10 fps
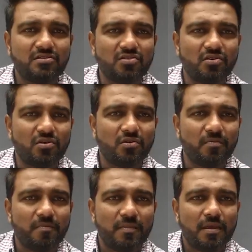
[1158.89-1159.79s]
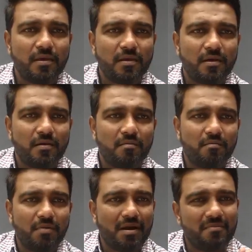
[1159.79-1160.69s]
So,
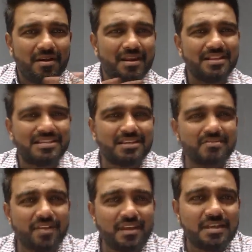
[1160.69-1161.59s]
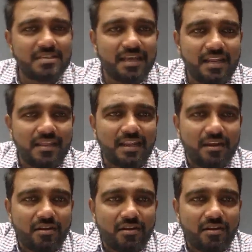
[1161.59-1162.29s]
but, but it's it's very easy, Nitin.